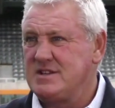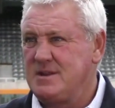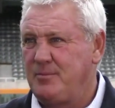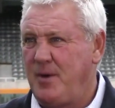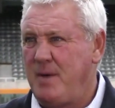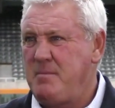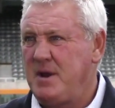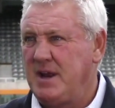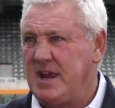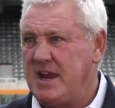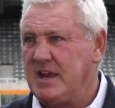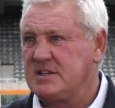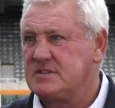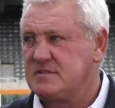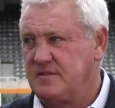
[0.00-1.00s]
in the Premier
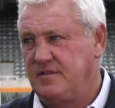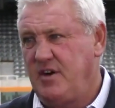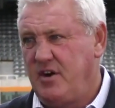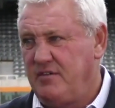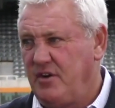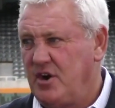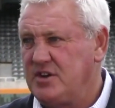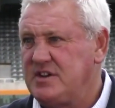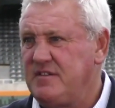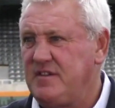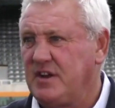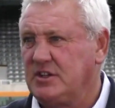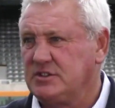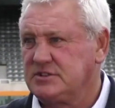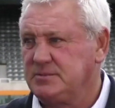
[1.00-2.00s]
League, it's very, very
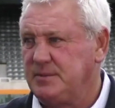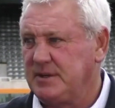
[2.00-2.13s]
difficult,